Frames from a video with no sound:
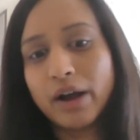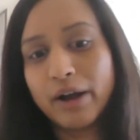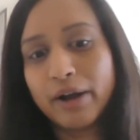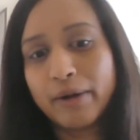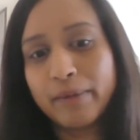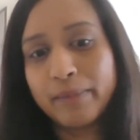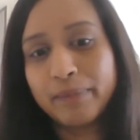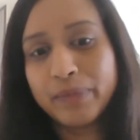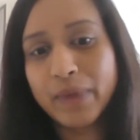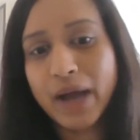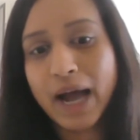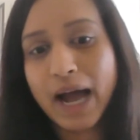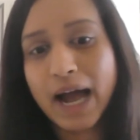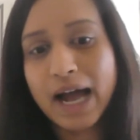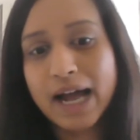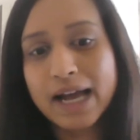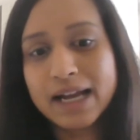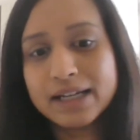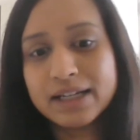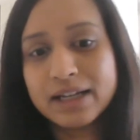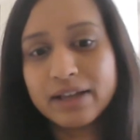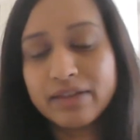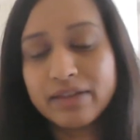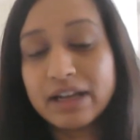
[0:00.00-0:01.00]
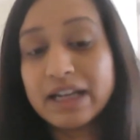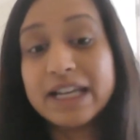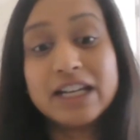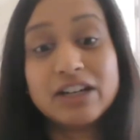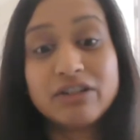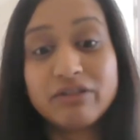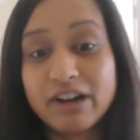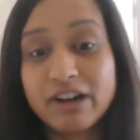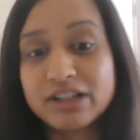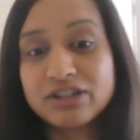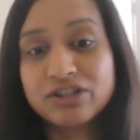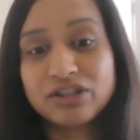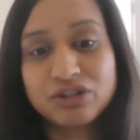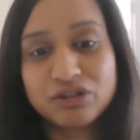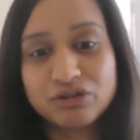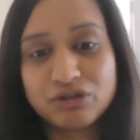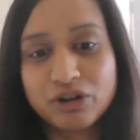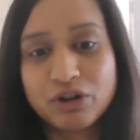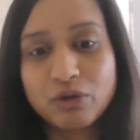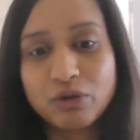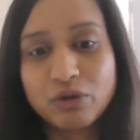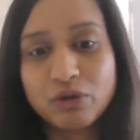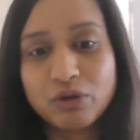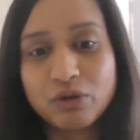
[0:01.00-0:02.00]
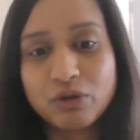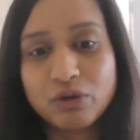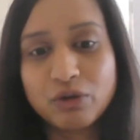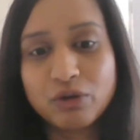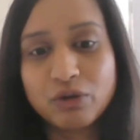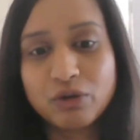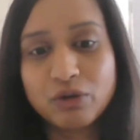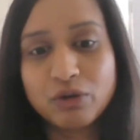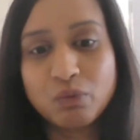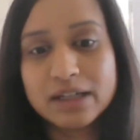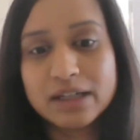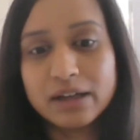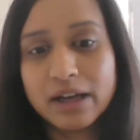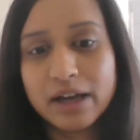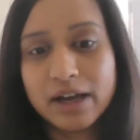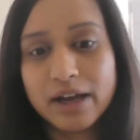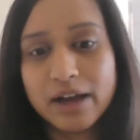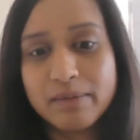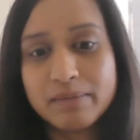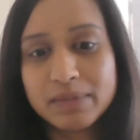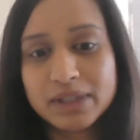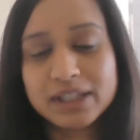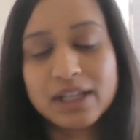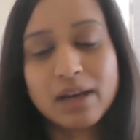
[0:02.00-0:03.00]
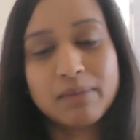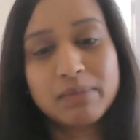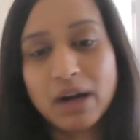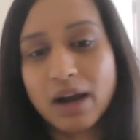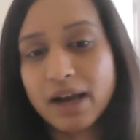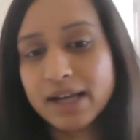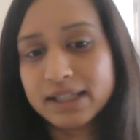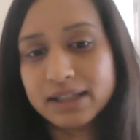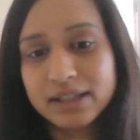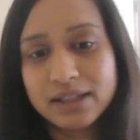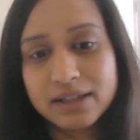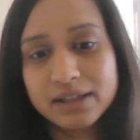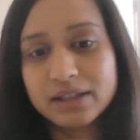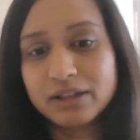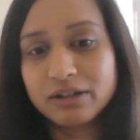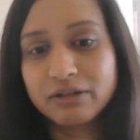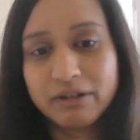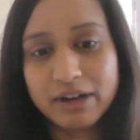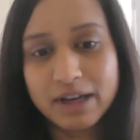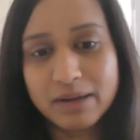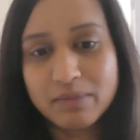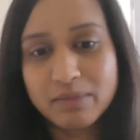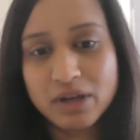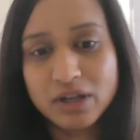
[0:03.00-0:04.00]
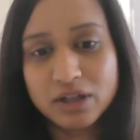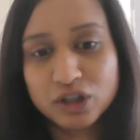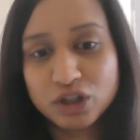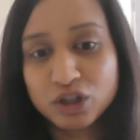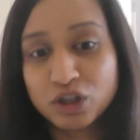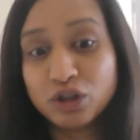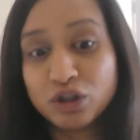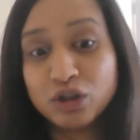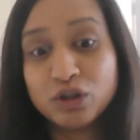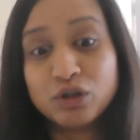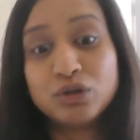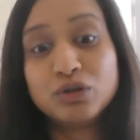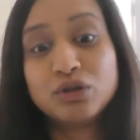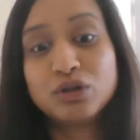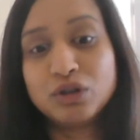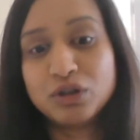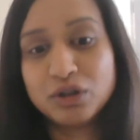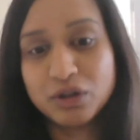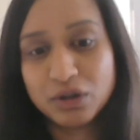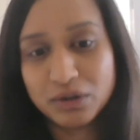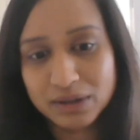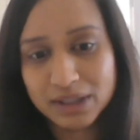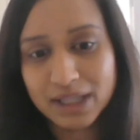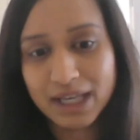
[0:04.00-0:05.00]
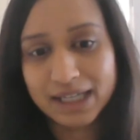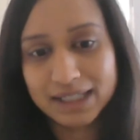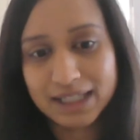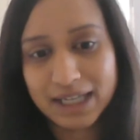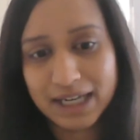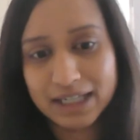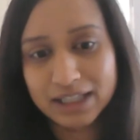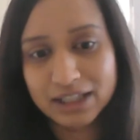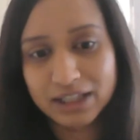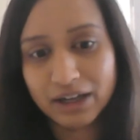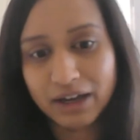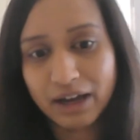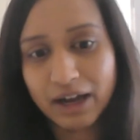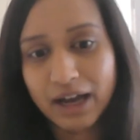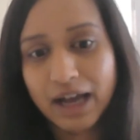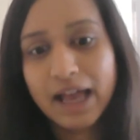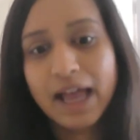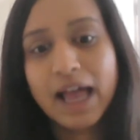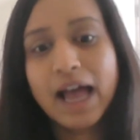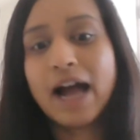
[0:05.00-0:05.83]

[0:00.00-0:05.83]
Um, and the lead registrant will need um, sub-license agreements to, to use that data,